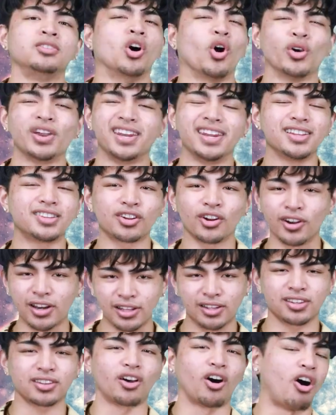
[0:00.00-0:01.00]
No, he didn't turn
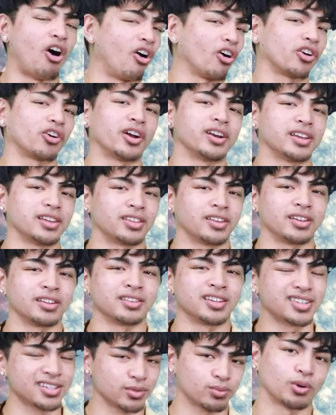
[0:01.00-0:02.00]
into the Hulk or anything.
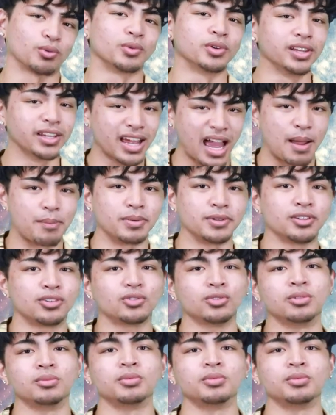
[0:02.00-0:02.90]
This is what really happened to